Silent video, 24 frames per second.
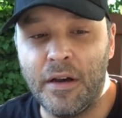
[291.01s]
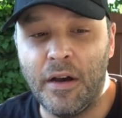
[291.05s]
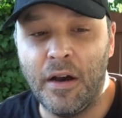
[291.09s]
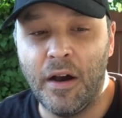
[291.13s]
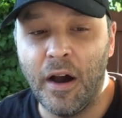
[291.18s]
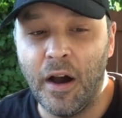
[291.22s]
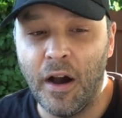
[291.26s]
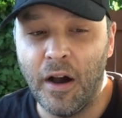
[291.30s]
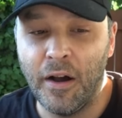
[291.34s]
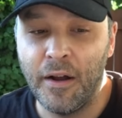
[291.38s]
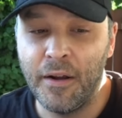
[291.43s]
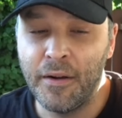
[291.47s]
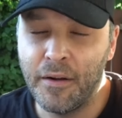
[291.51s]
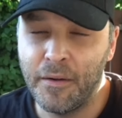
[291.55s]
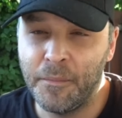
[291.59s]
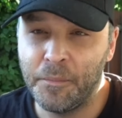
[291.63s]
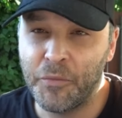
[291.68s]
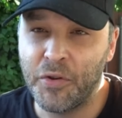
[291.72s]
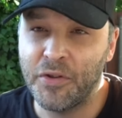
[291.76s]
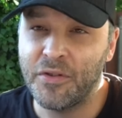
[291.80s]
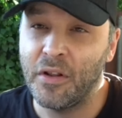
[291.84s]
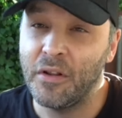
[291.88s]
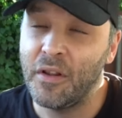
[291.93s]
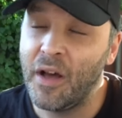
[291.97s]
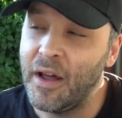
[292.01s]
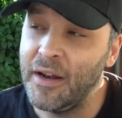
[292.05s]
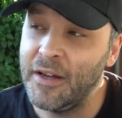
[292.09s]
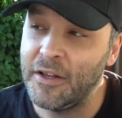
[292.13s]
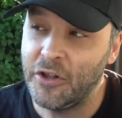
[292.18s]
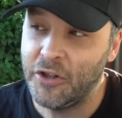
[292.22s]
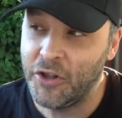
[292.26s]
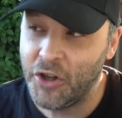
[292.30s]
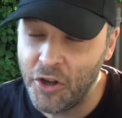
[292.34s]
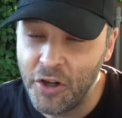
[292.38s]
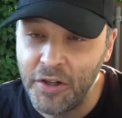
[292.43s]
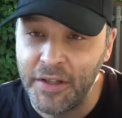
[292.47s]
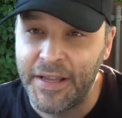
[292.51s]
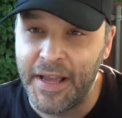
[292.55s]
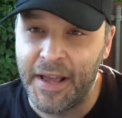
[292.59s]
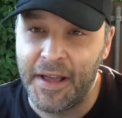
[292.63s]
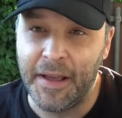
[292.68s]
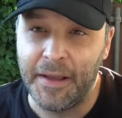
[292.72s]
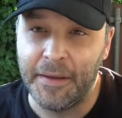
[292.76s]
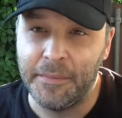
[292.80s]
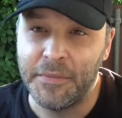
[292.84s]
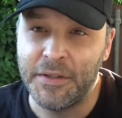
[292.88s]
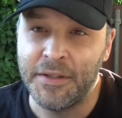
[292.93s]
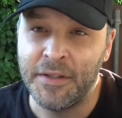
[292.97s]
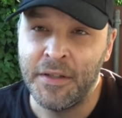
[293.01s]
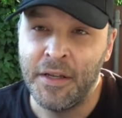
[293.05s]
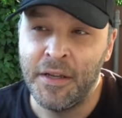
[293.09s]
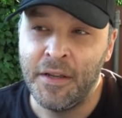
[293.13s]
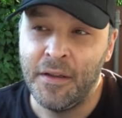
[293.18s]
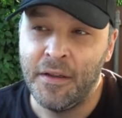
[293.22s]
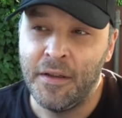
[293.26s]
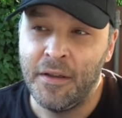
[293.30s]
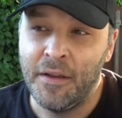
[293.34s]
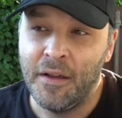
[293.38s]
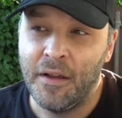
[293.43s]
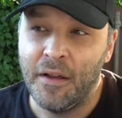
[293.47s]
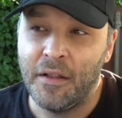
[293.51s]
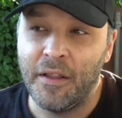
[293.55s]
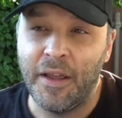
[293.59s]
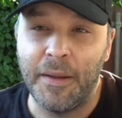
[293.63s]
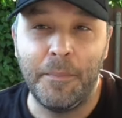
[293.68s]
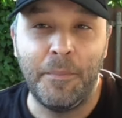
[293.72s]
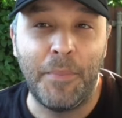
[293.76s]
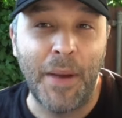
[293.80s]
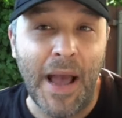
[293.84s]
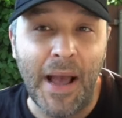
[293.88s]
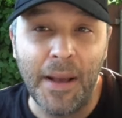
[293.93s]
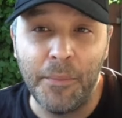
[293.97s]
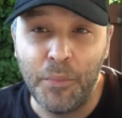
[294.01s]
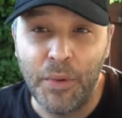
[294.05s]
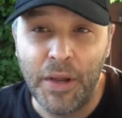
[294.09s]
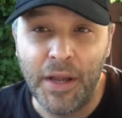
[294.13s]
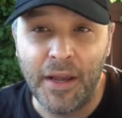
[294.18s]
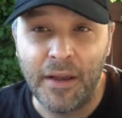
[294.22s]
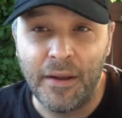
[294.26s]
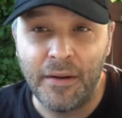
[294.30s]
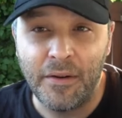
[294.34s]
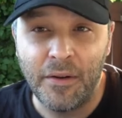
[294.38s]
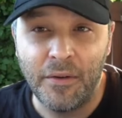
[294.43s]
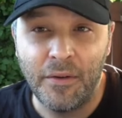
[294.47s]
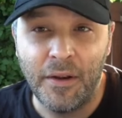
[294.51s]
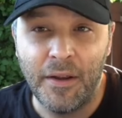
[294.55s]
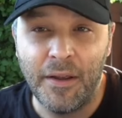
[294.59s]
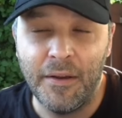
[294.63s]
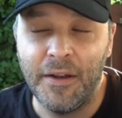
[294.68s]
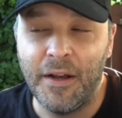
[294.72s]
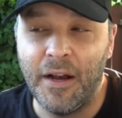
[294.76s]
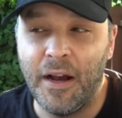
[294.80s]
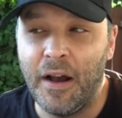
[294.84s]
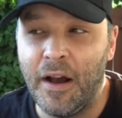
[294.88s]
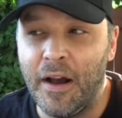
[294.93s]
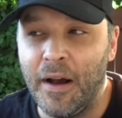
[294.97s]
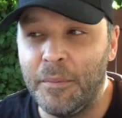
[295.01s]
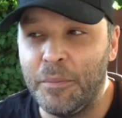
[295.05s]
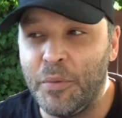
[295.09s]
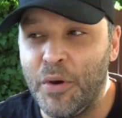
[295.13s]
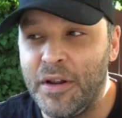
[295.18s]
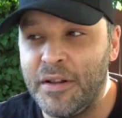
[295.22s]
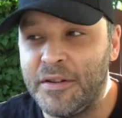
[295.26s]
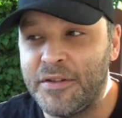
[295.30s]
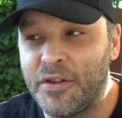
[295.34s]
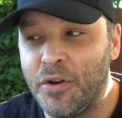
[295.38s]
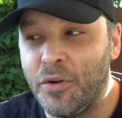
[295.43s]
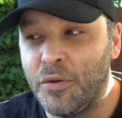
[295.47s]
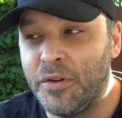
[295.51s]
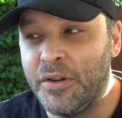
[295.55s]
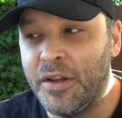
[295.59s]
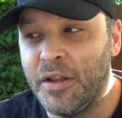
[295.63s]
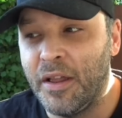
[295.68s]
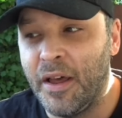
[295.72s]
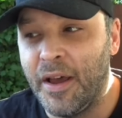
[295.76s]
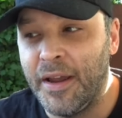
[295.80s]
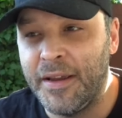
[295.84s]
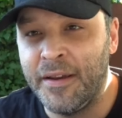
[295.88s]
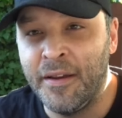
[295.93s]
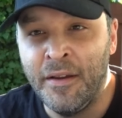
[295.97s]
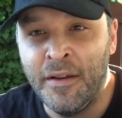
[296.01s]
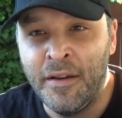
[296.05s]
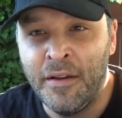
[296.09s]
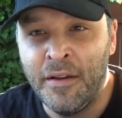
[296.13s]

There's a lot of good games, like Batman, but it's only like